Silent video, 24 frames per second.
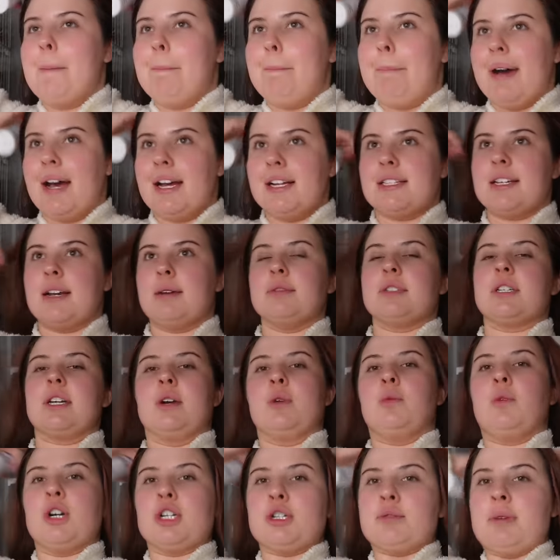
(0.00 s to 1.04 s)
But I was gonna
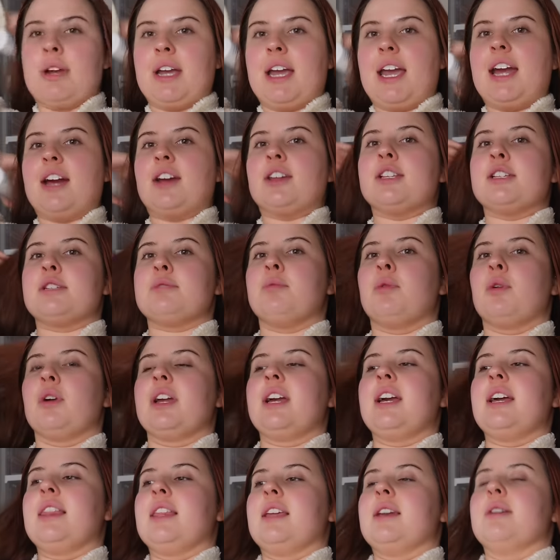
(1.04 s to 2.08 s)
wash my hair this morning, and